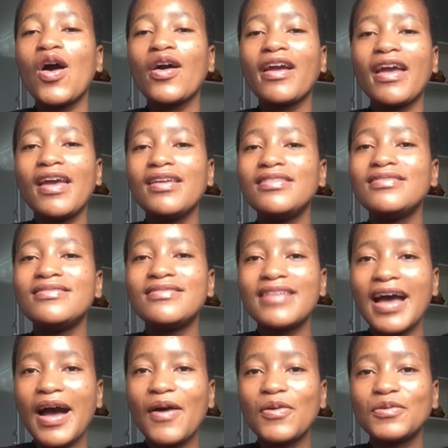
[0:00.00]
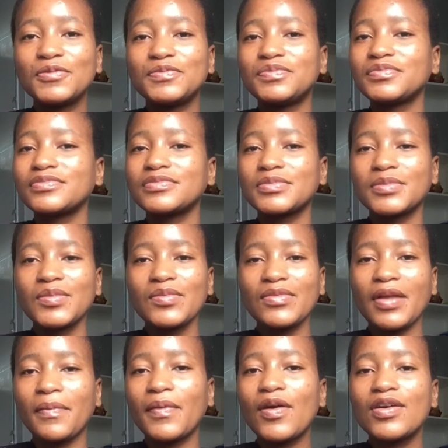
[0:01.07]
Okay, now
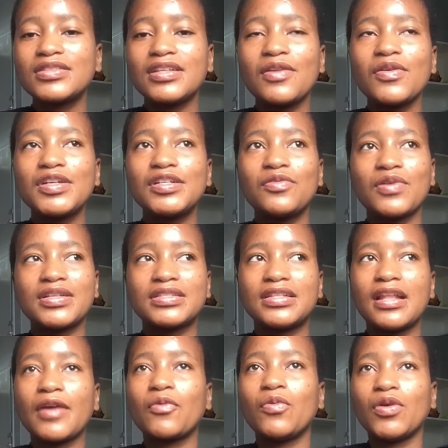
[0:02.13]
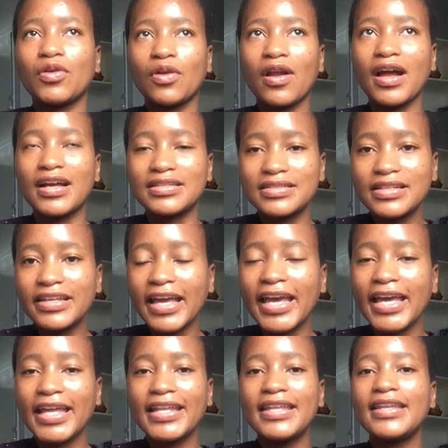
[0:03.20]
because it was like we're no longer
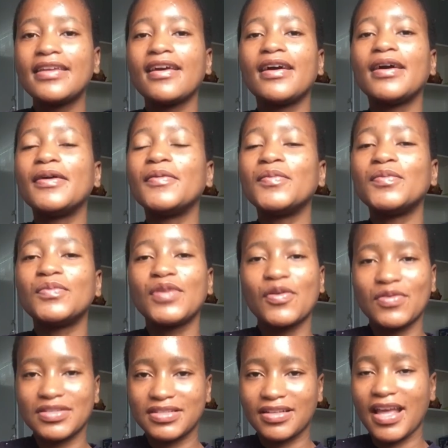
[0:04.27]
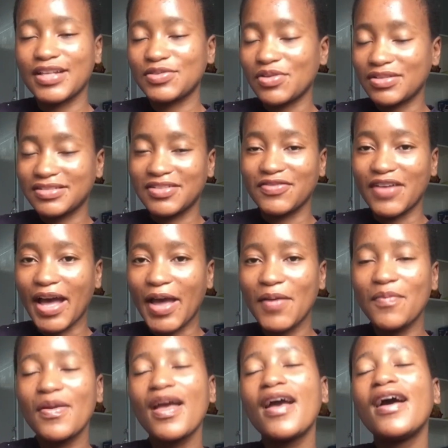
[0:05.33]
scared, it was nice, it was a
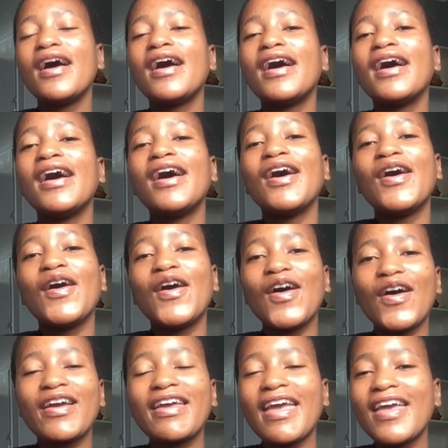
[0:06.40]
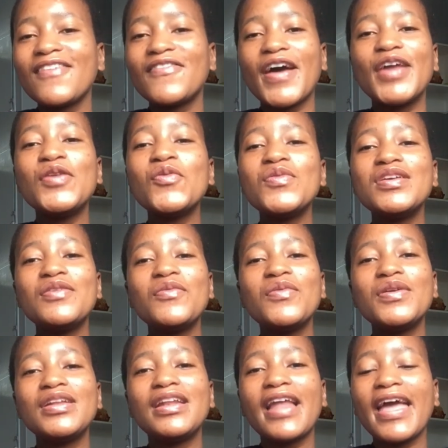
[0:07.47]
vibe. Okay, fine. We
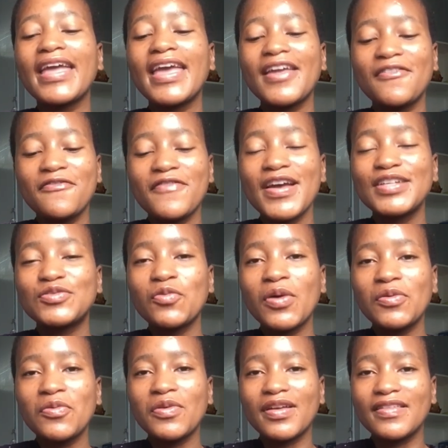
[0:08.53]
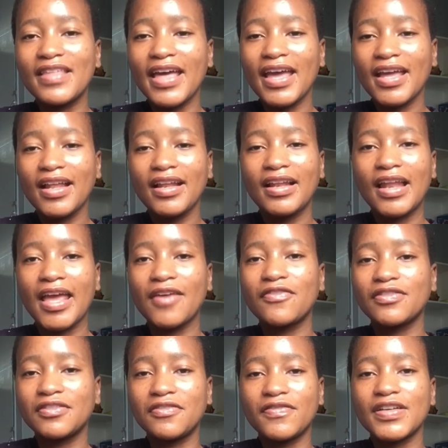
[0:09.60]
like at first when we were there,
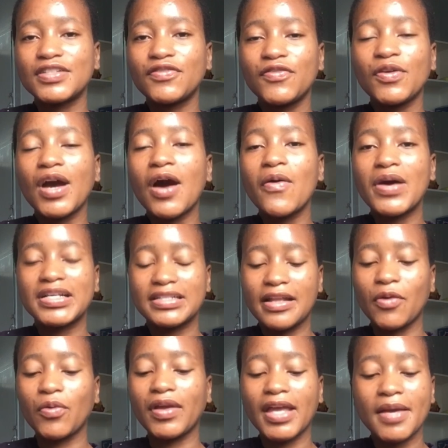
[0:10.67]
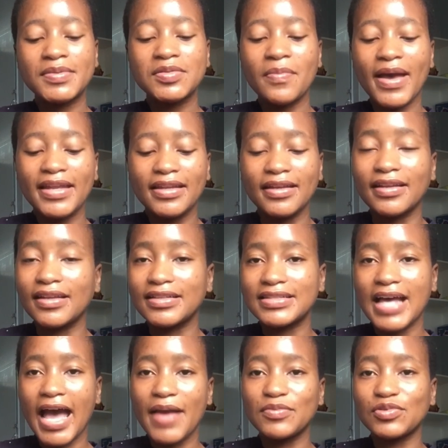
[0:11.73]
like for the first few hours, like we kept minding the
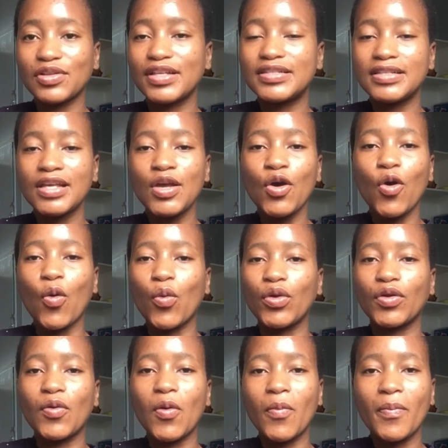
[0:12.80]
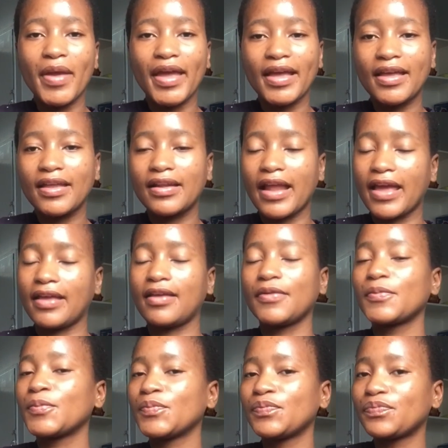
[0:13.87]
time so that we will go back, like,